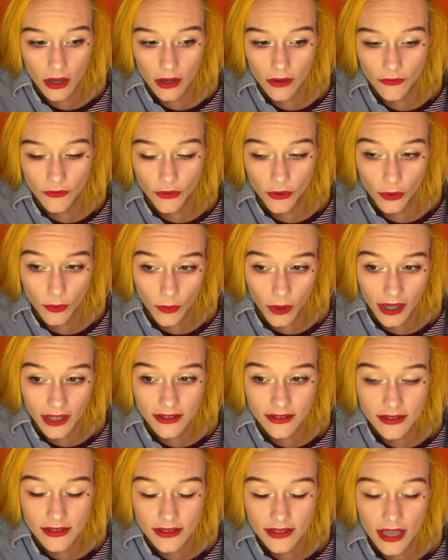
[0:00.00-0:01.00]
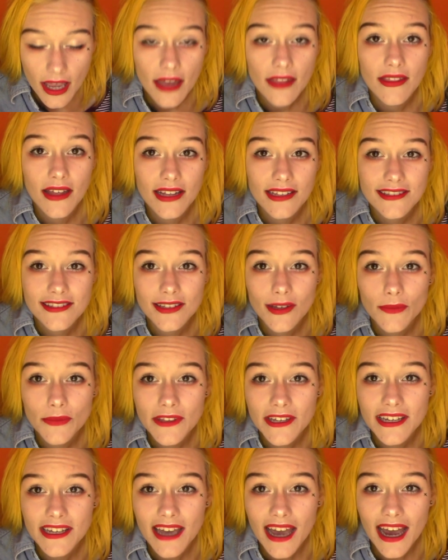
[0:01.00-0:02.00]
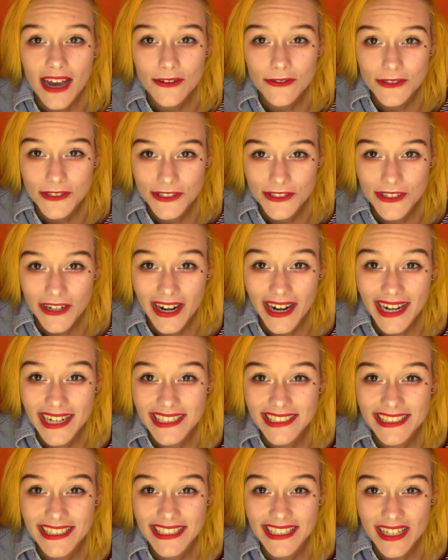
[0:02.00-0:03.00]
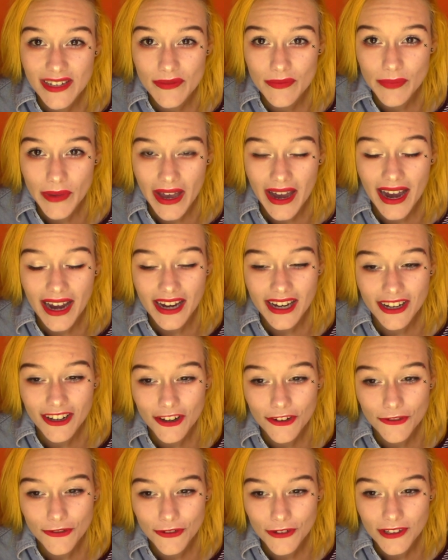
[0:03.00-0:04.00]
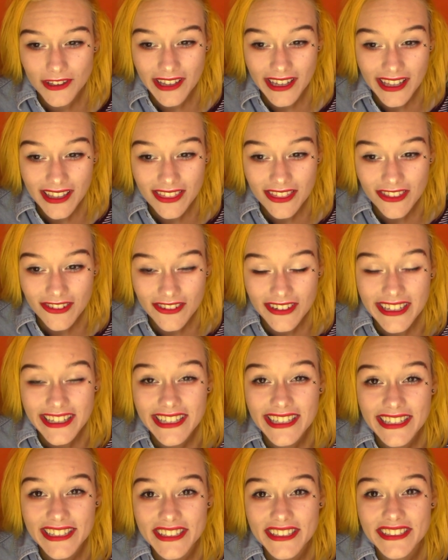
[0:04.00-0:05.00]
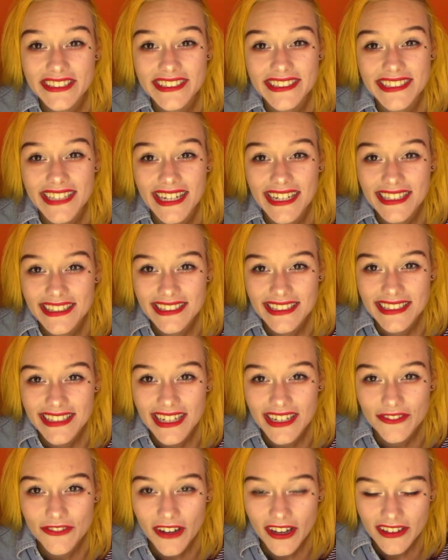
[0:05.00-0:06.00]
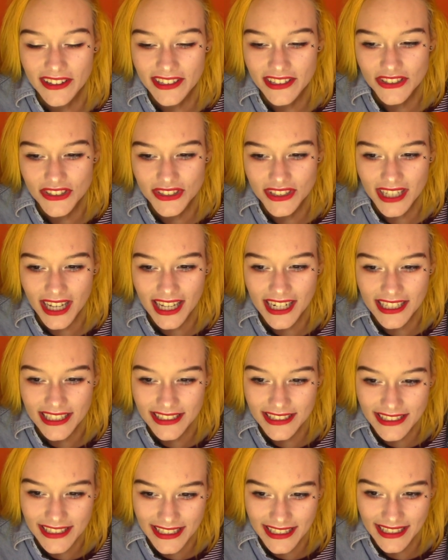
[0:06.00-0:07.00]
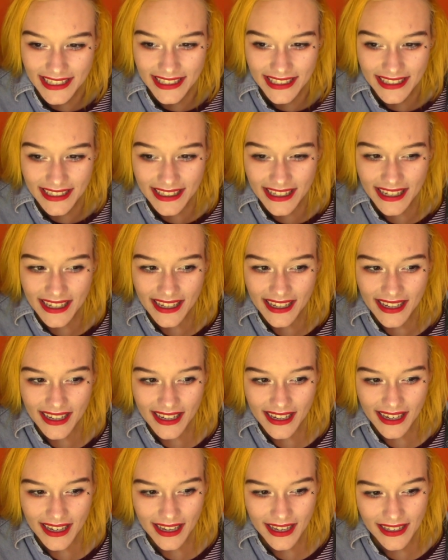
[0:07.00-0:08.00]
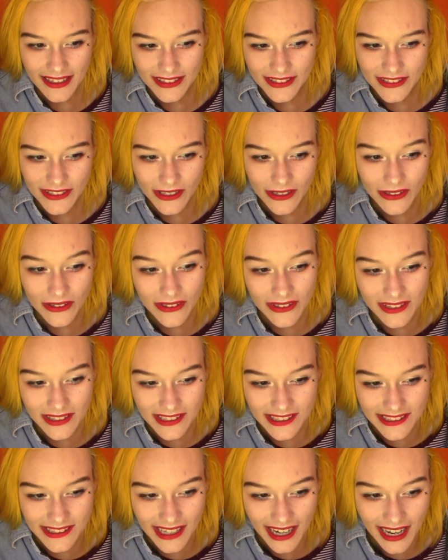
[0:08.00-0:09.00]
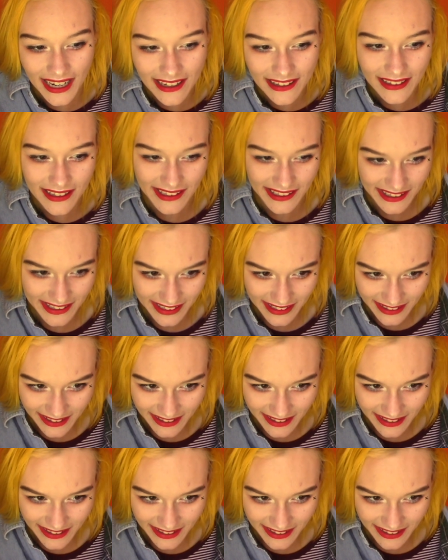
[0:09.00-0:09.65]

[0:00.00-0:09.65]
for once. And that's something I was trying to get back for like 3 years. And it's like I finally just kind of did it. And so this is kind of like